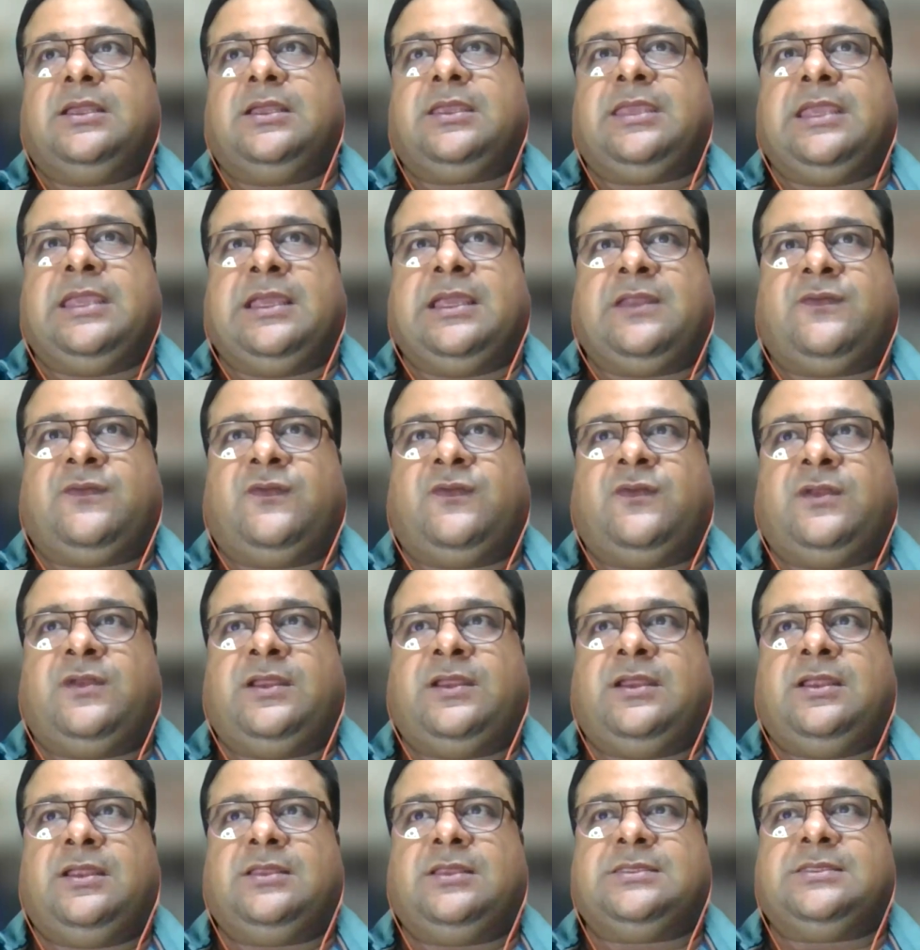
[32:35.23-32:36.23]

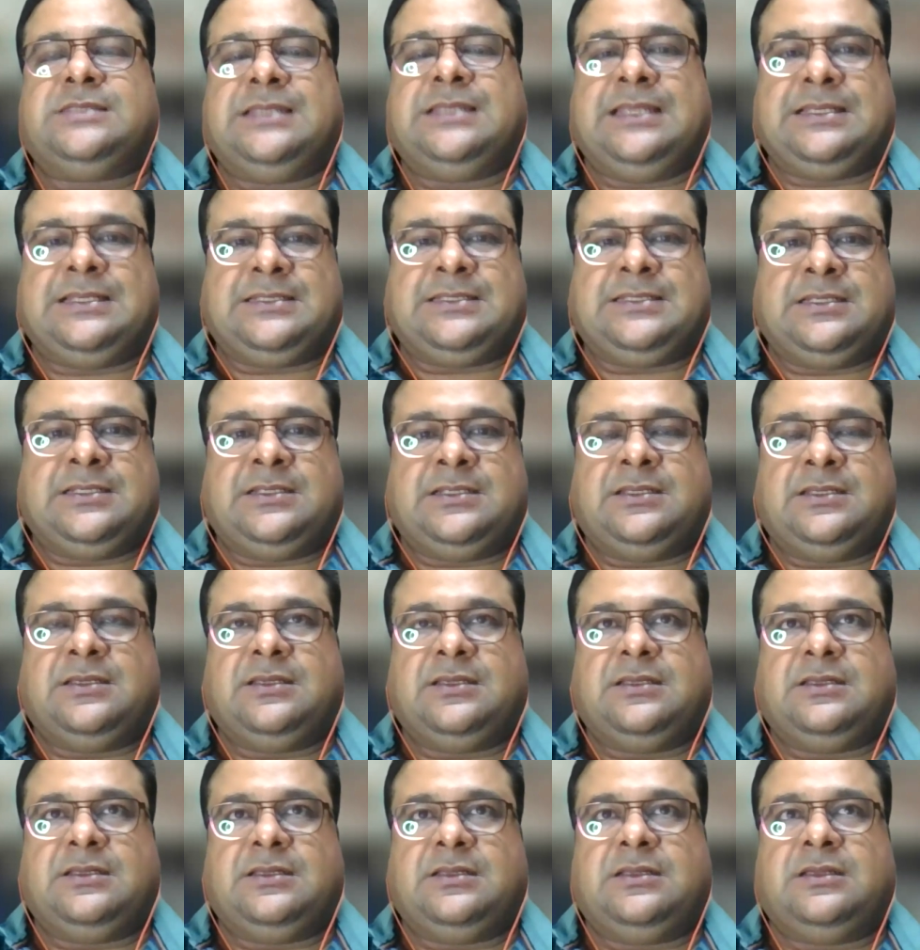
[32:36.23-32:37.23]
carefully selected
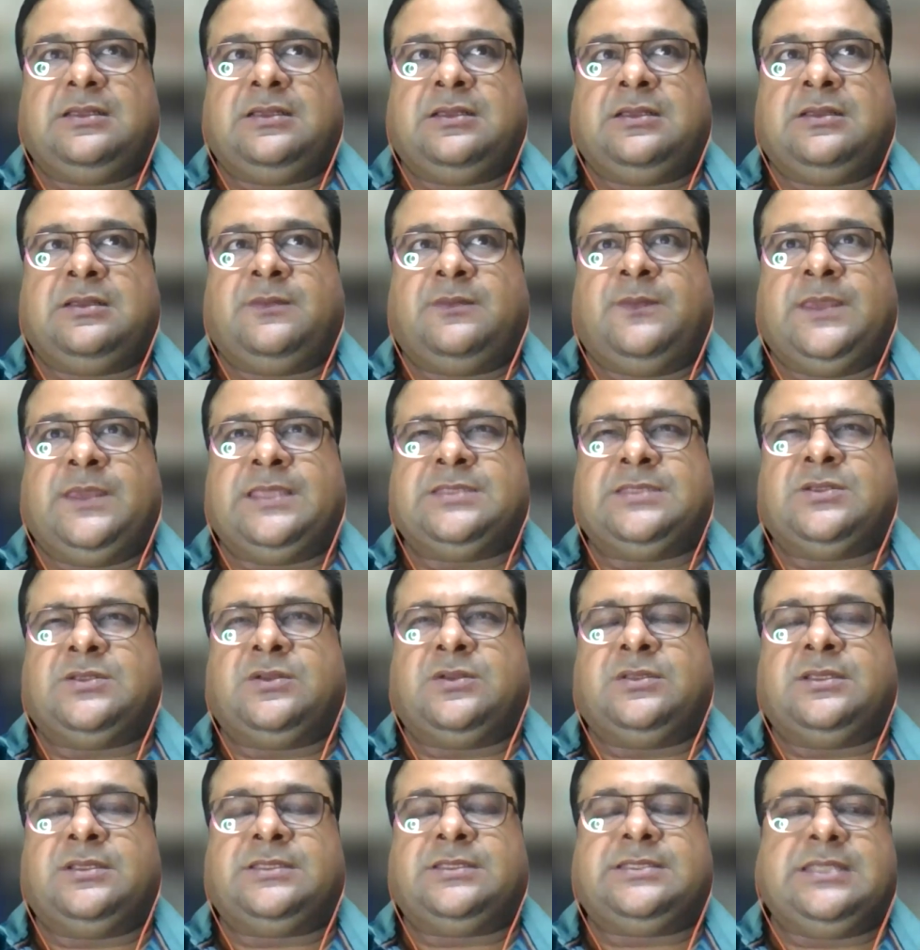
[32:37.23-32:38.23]
uh, based
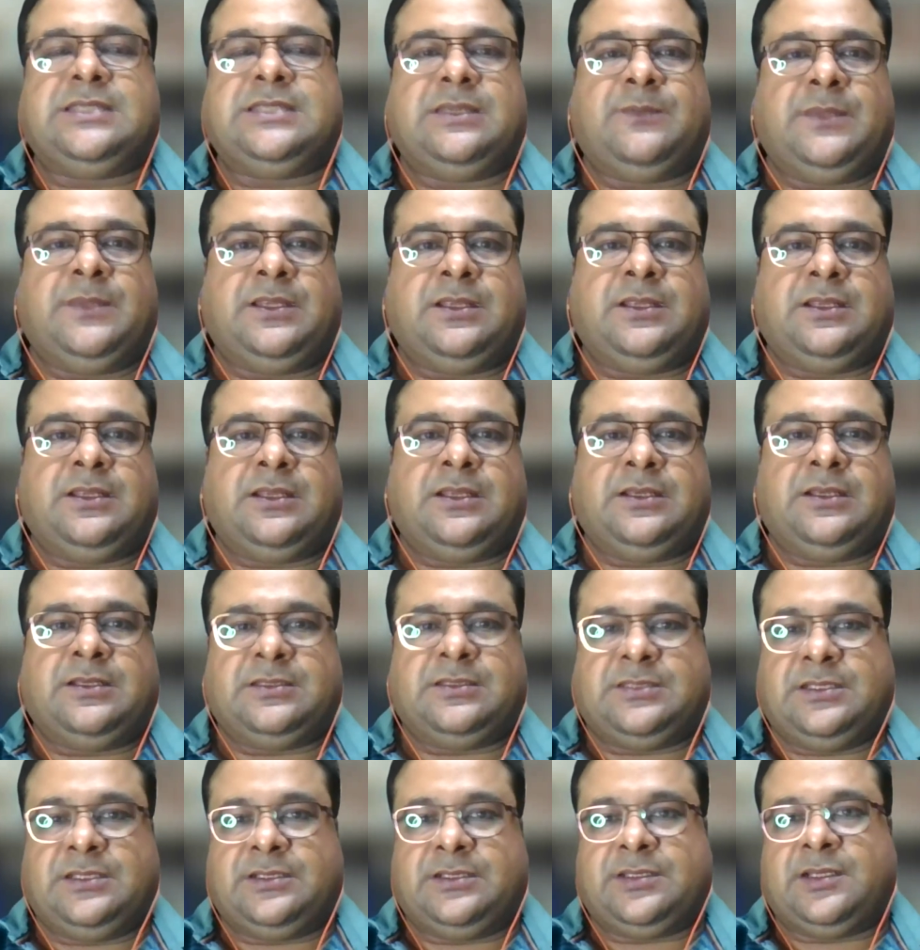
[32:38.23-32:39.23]
on the streaming
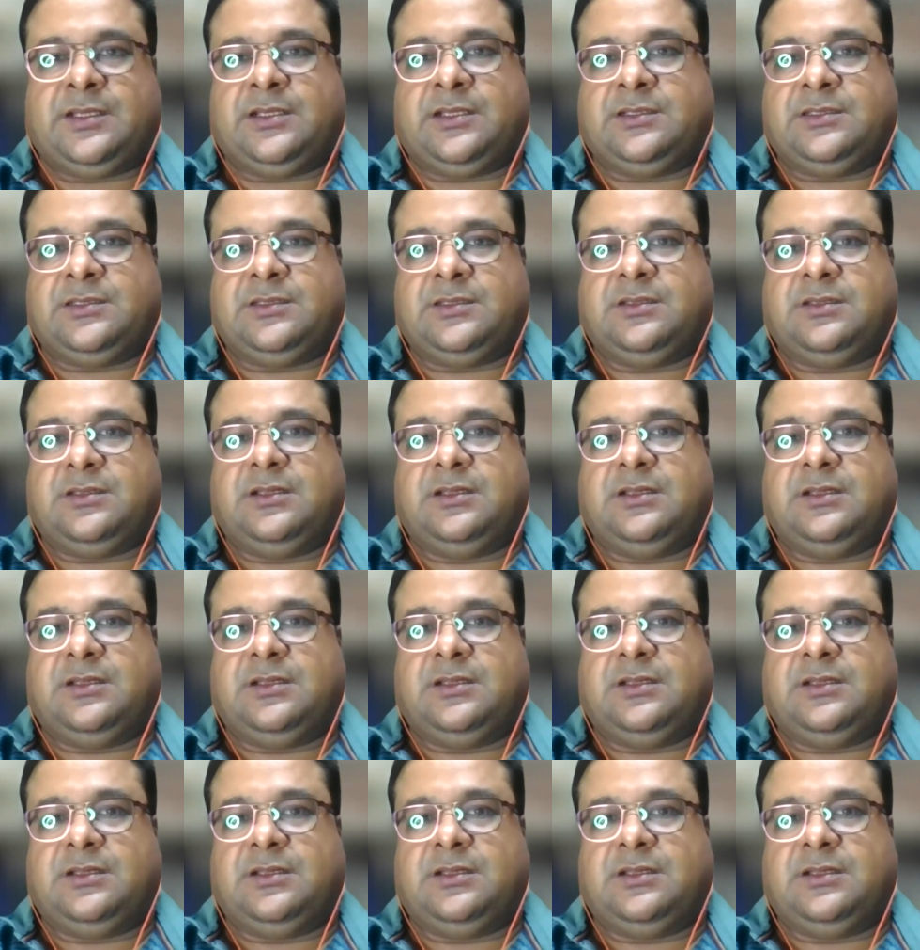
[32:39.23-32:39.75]
industry trends